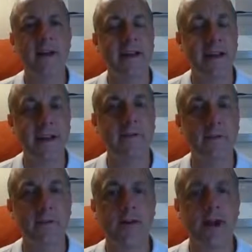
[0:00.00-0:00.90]
an easily
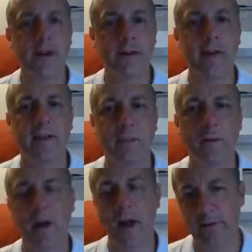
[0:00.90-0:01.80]
recognizable
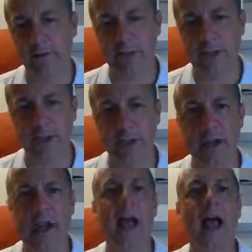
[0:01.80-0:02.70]
constellation
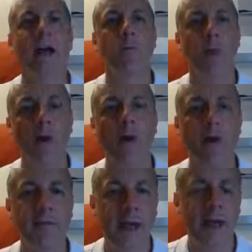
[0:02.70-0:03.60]
and work
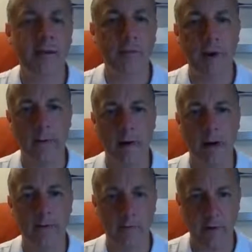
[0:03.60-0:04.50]
off that to
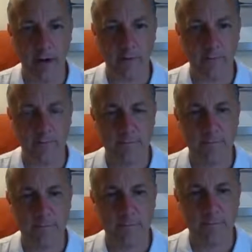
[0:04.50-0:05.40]
memorize the rest.
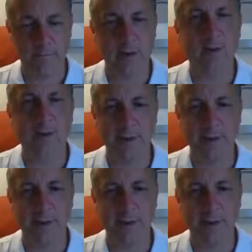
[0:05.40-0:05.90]
Clear